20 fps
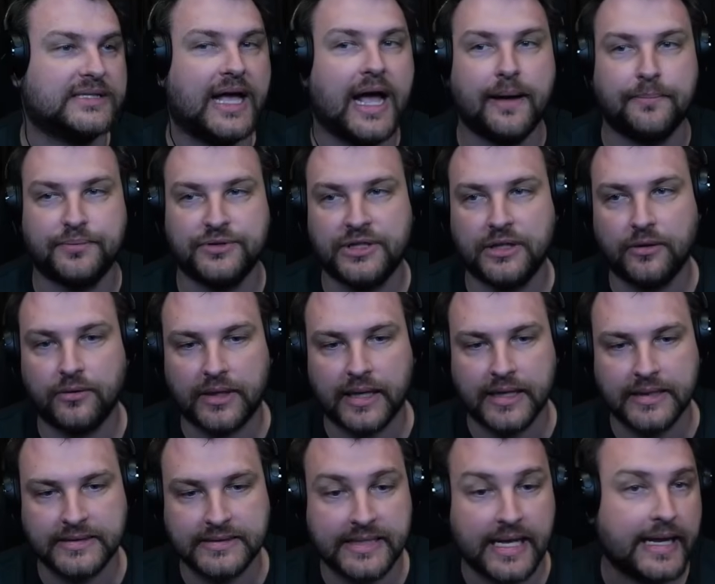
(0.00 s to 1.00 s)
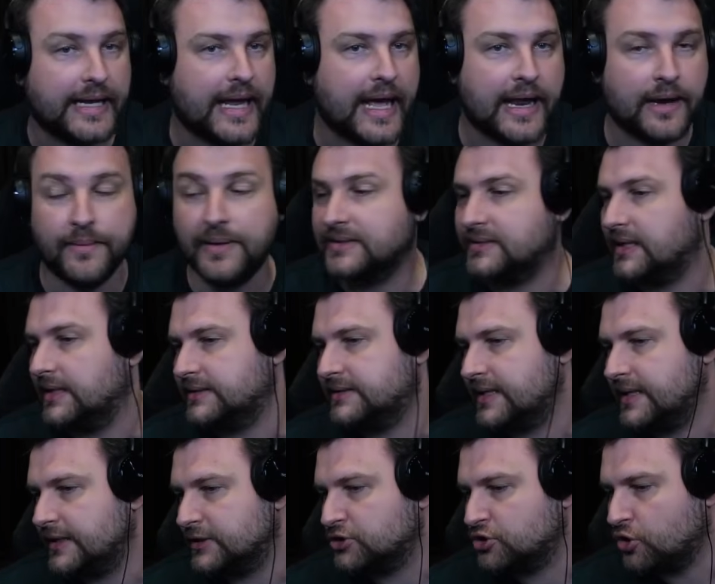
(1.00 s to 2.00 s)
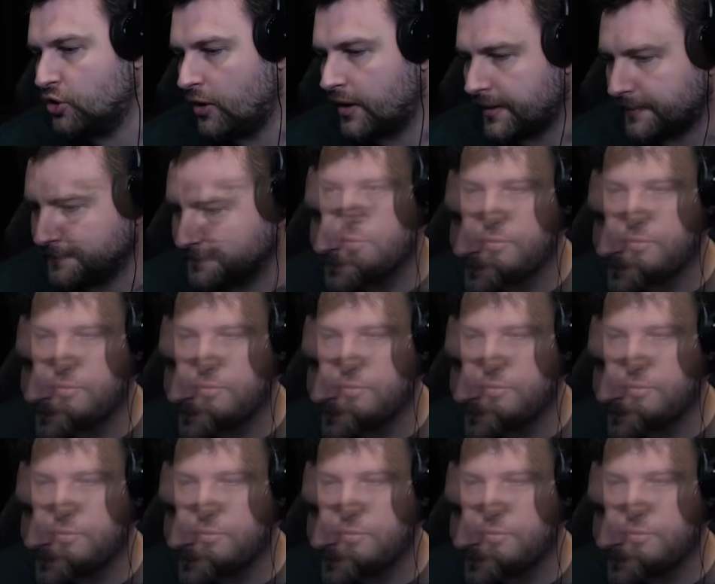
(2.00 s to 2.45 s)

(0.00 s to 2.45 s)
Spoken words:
absolutely insane. Anyways, let's see the score.